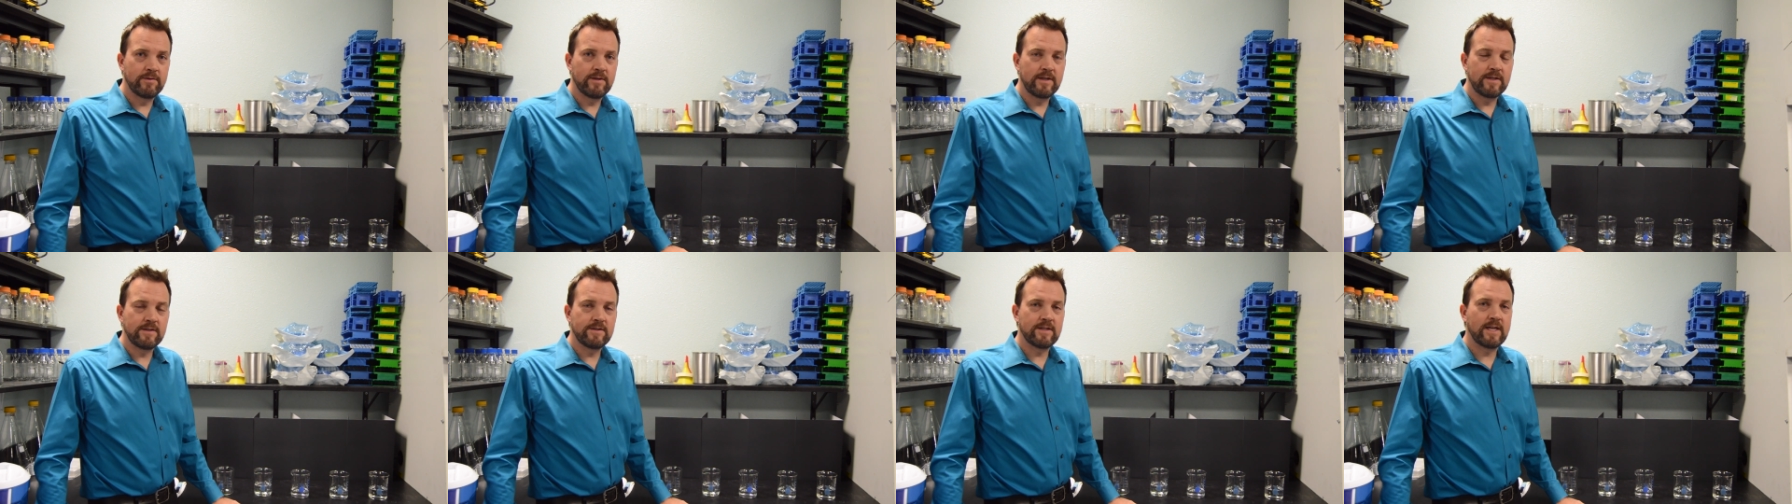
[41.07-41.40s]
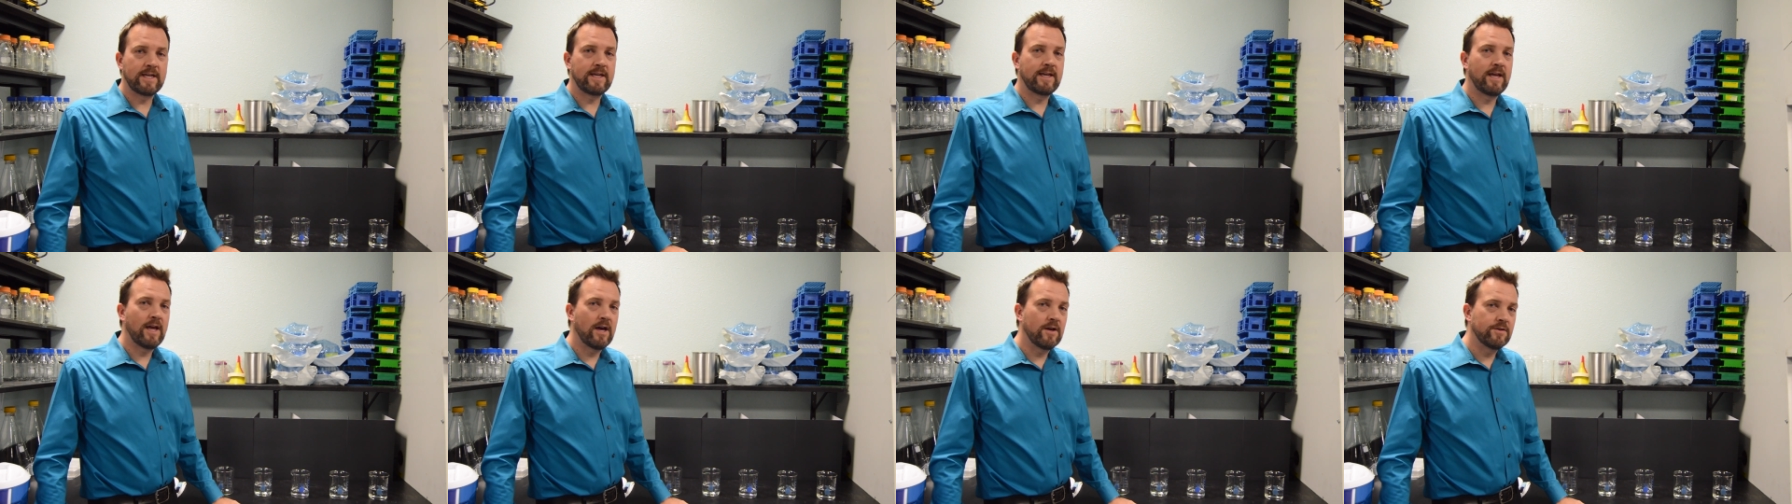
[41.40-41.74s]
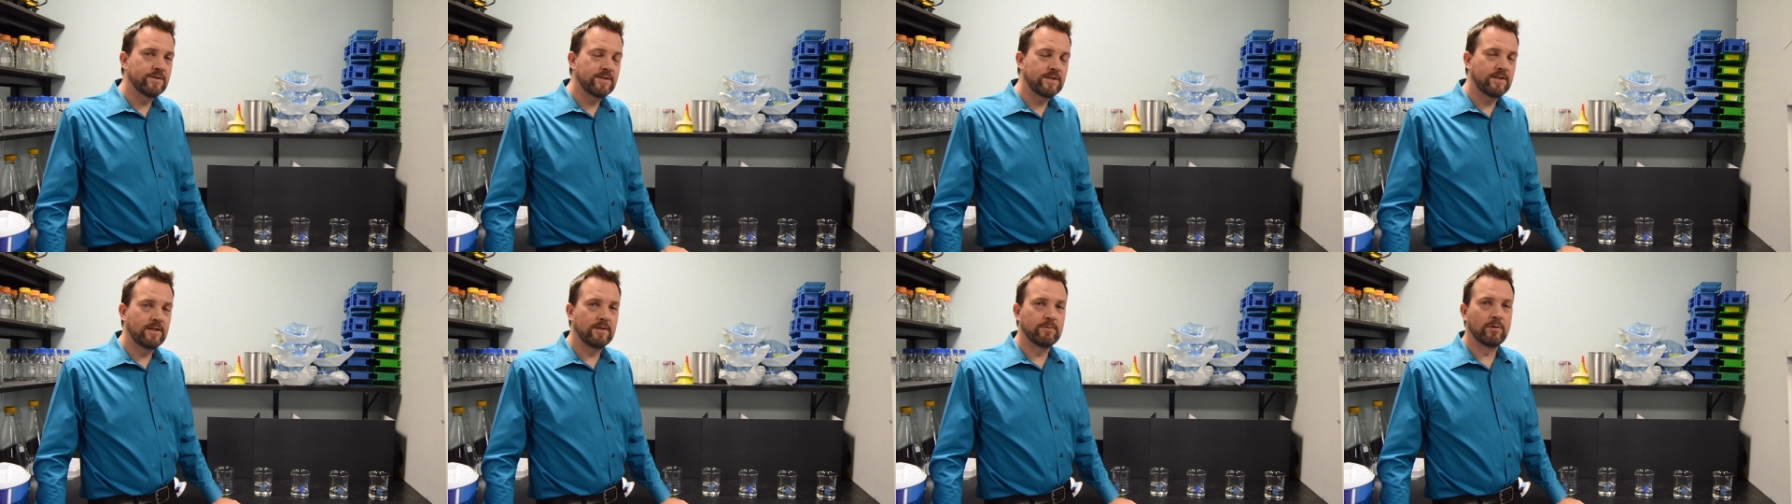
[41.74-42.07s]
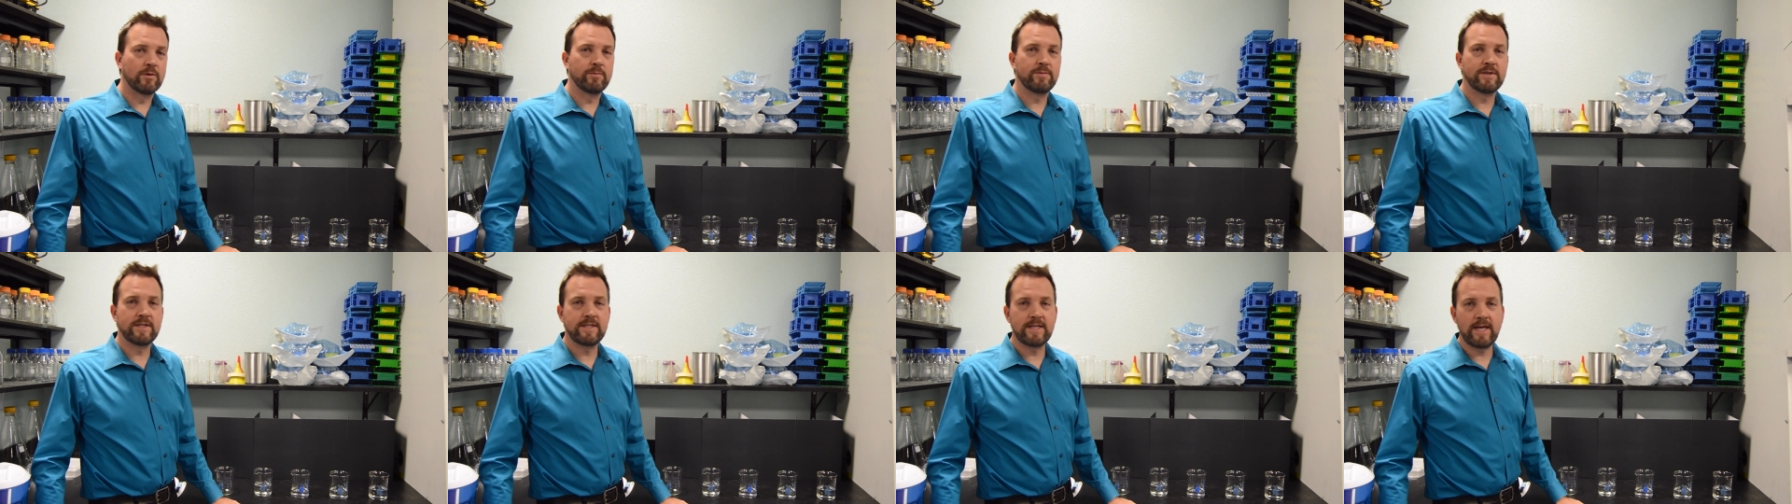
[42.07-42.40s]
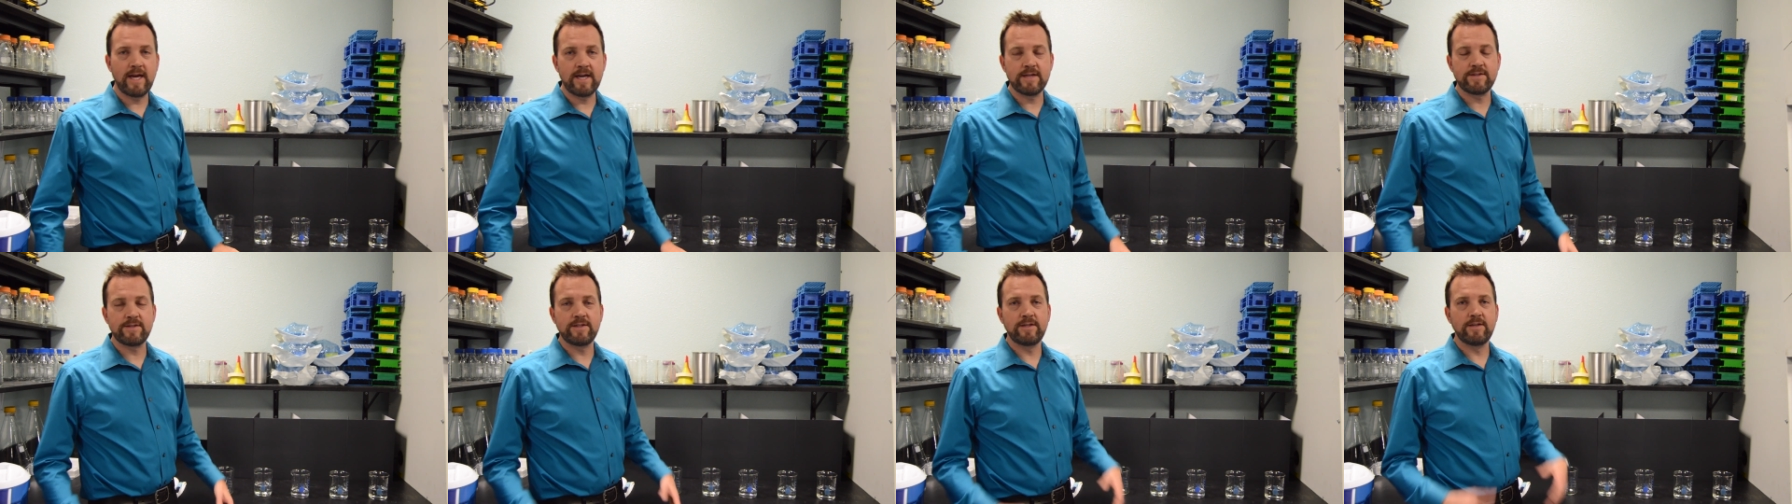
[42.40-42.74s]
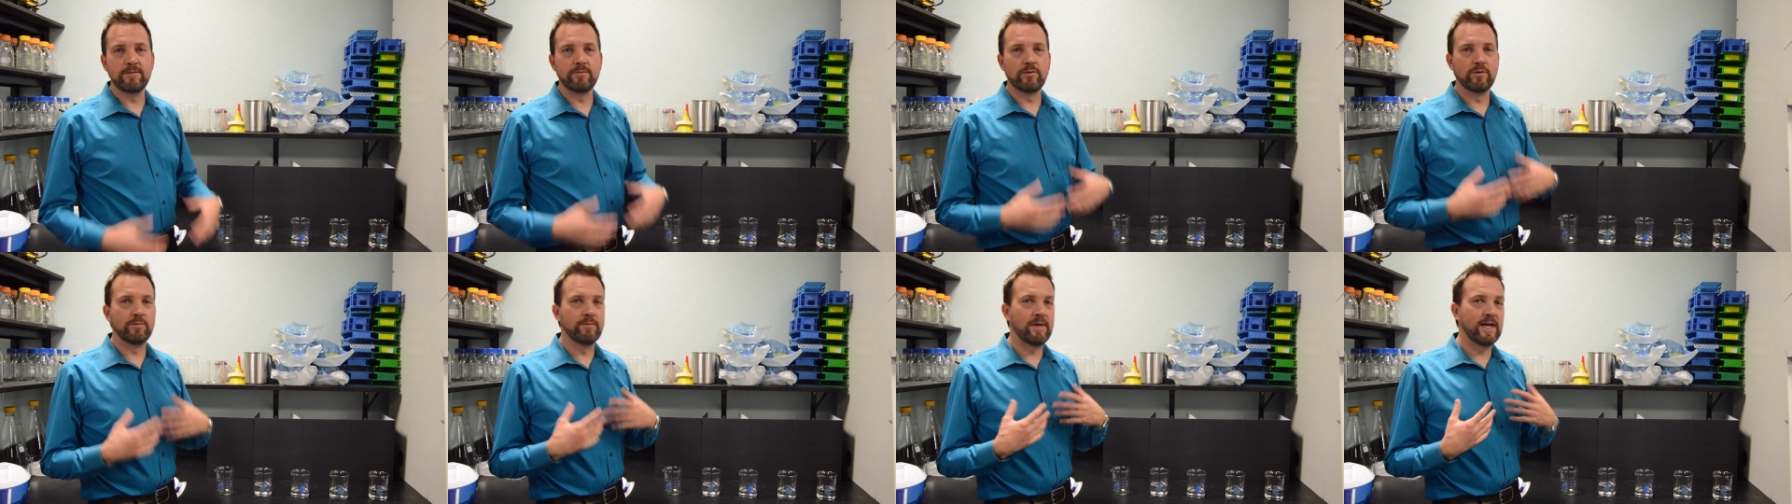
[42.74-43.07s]
things like calcium or
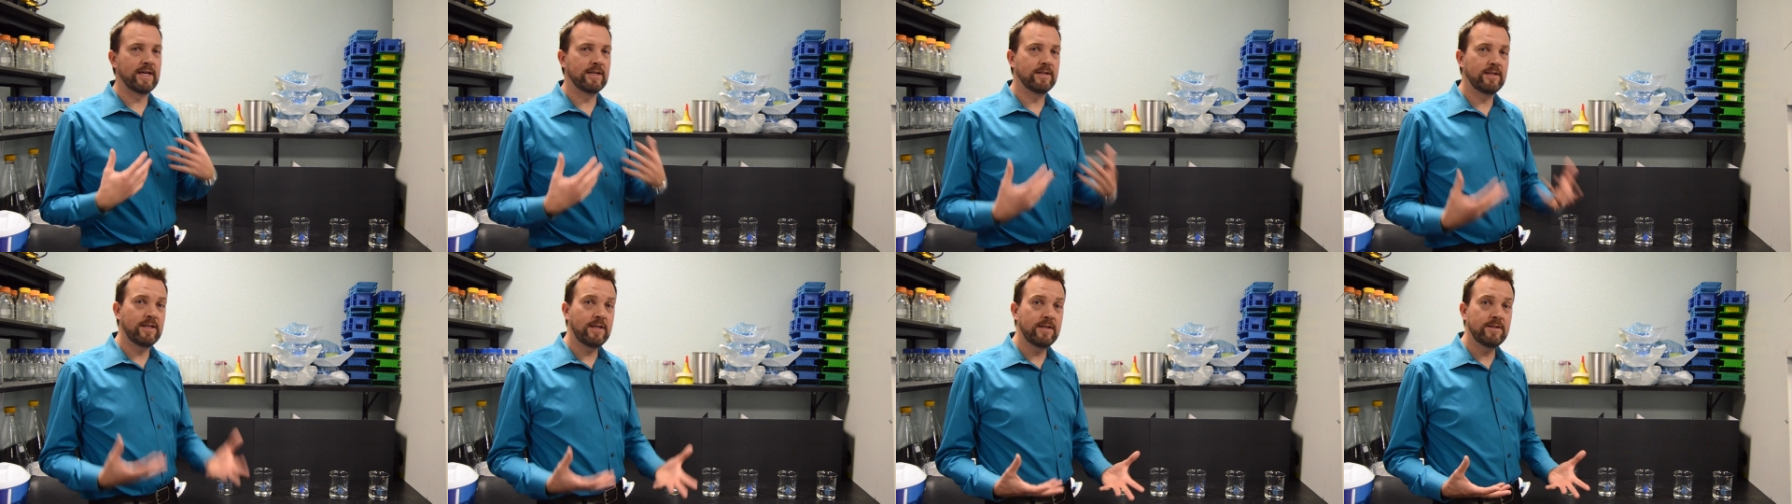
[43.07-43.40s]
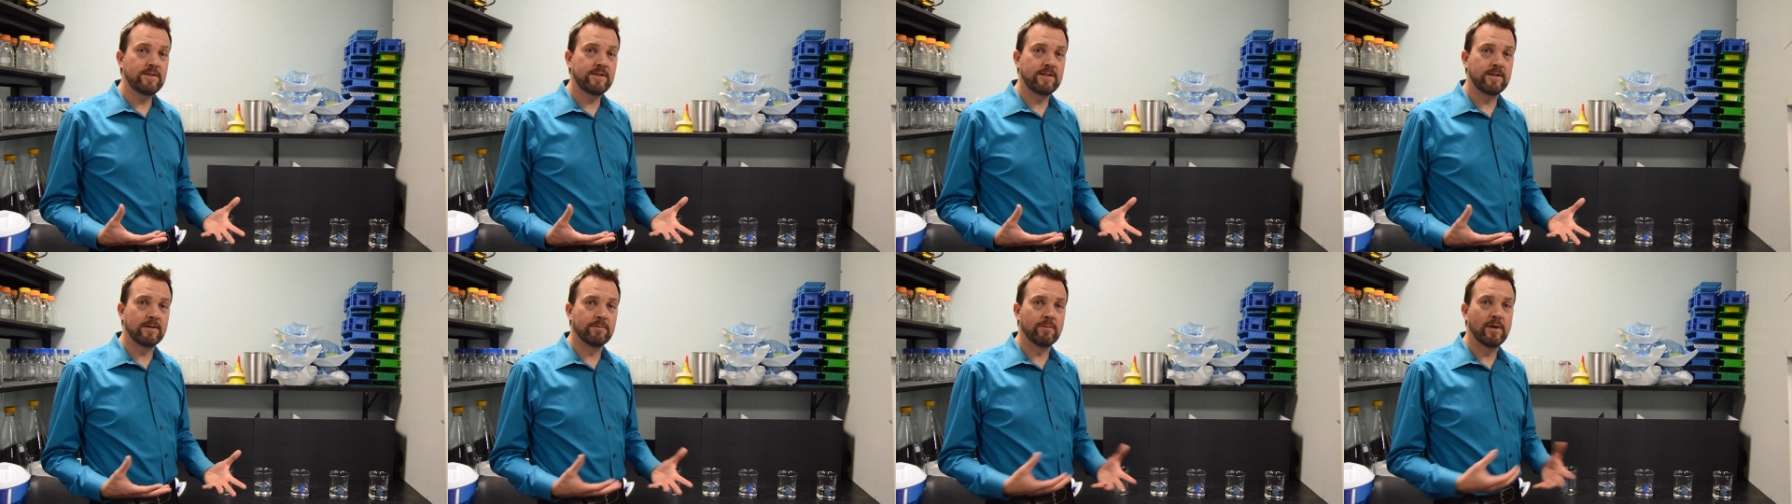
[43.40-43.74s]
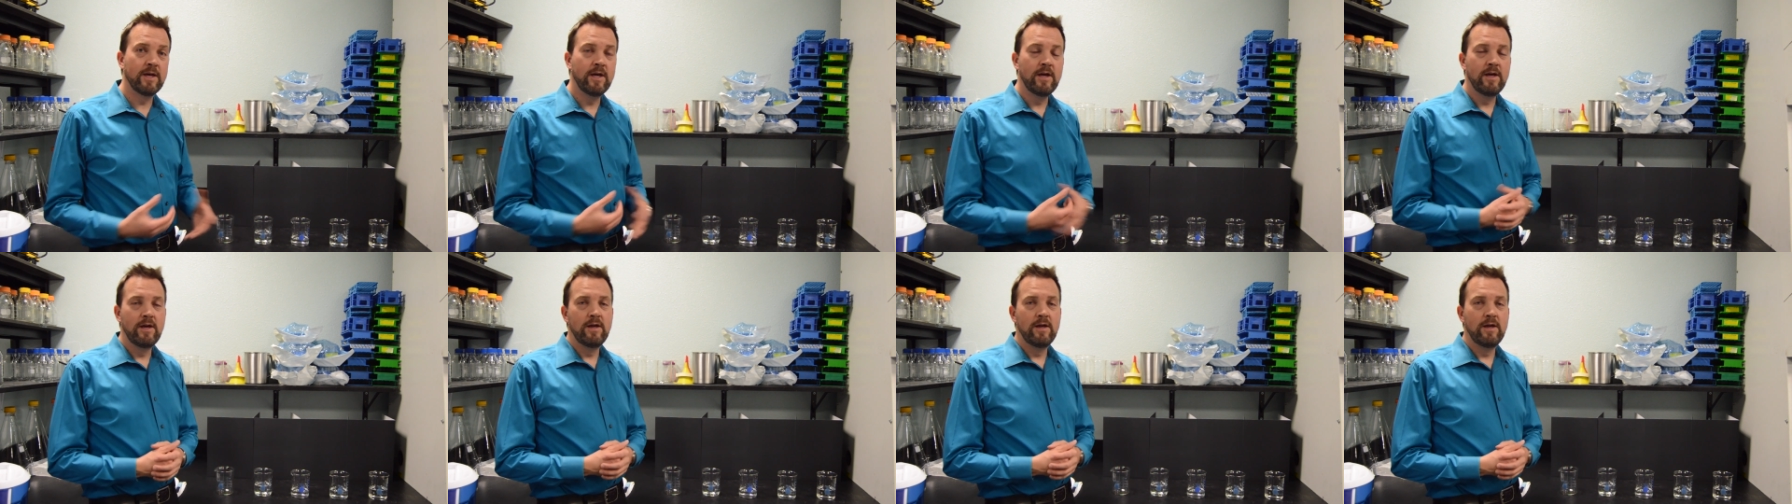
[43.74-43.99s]
potassium or magnesium,